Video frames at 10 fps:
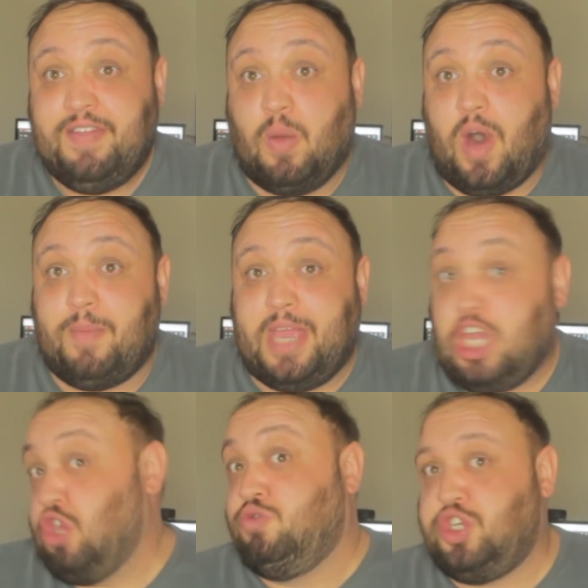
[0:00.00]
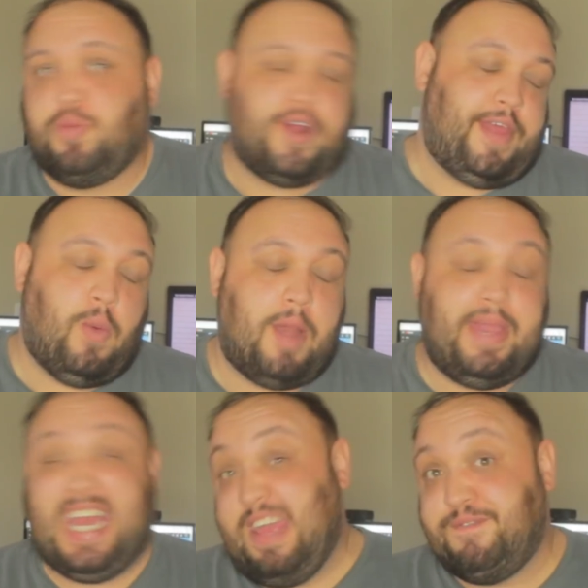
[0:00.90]
they want to be a YouTuber, they want
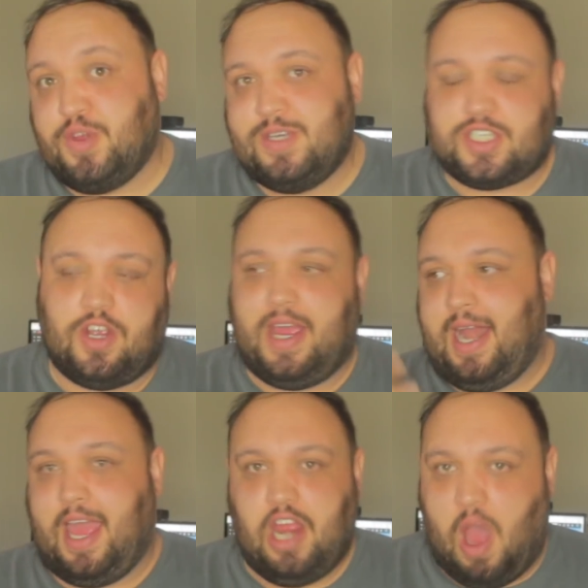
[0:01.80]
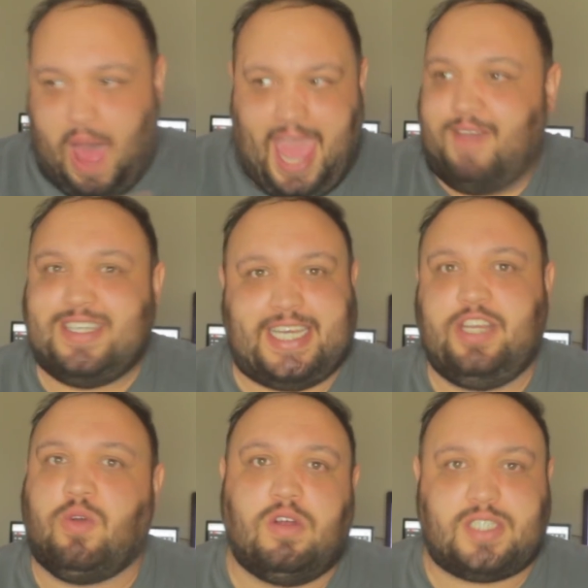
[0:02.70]
to be an influencer, and, you know, I have a
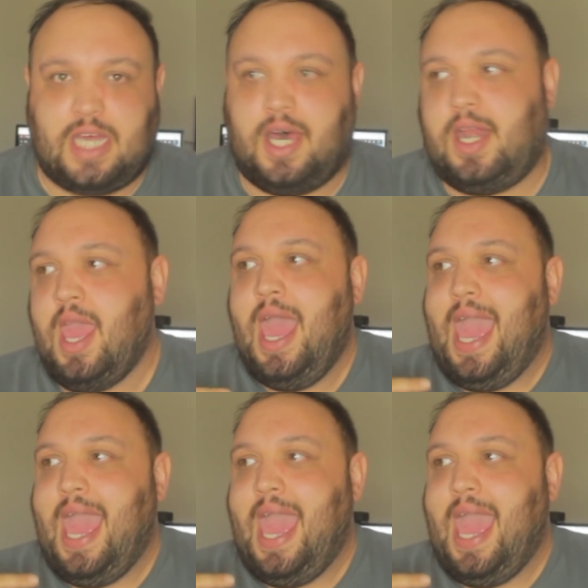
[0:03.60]
10-year-old son,